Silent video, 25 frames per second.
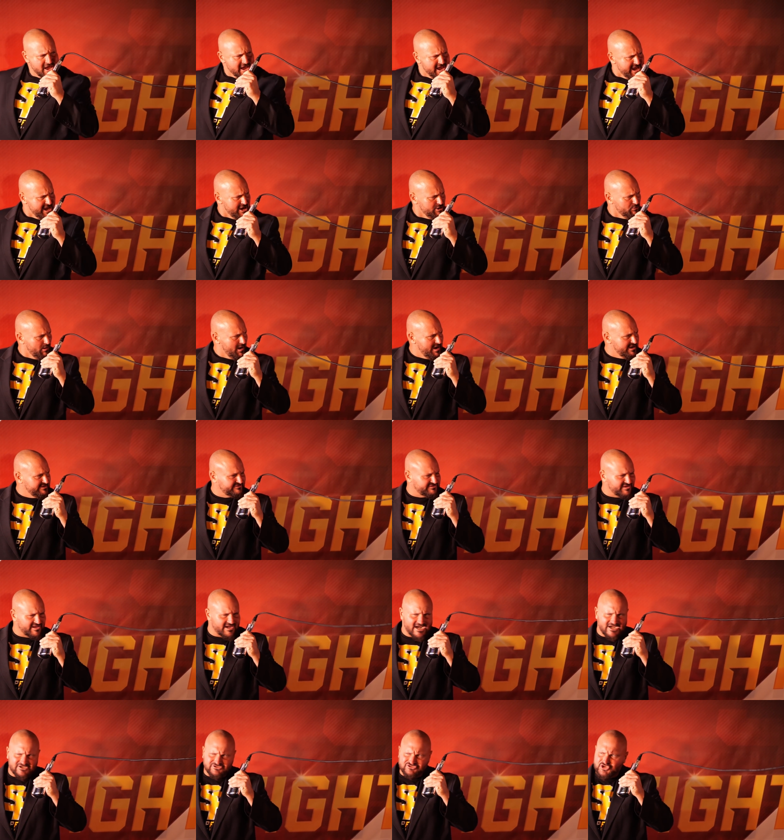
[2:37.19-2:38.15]
He weighs
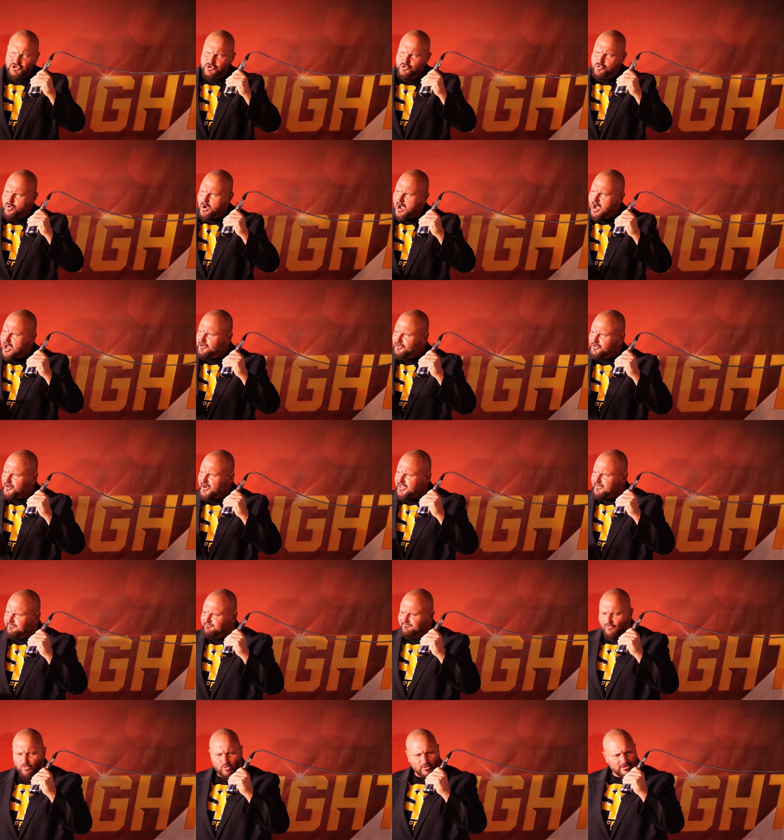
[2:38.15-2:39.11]
in at two hundred
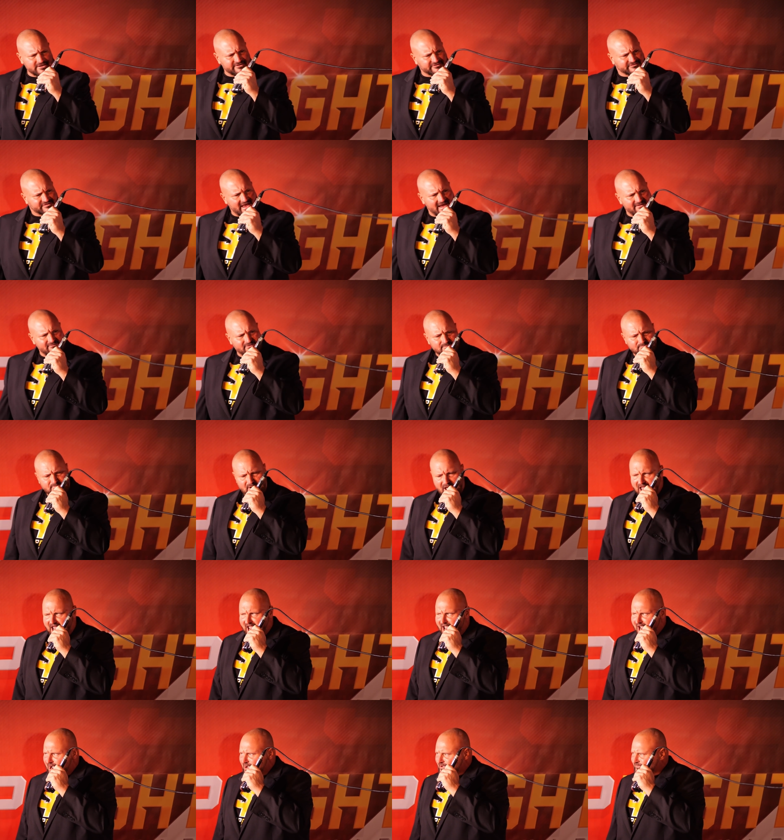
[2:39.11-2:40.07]
forty-seven
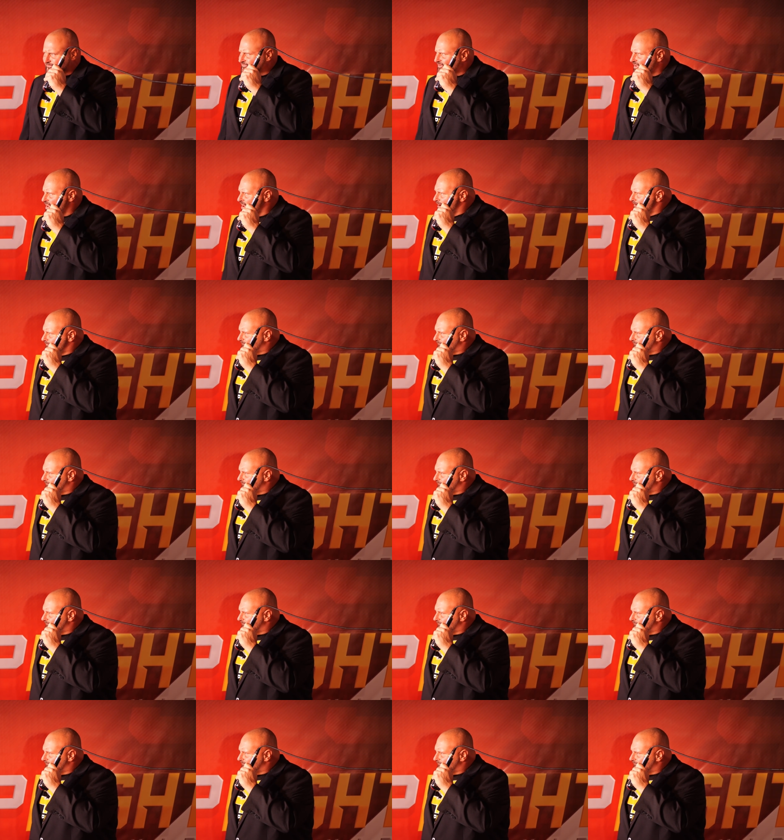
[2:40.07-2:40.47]
pounds.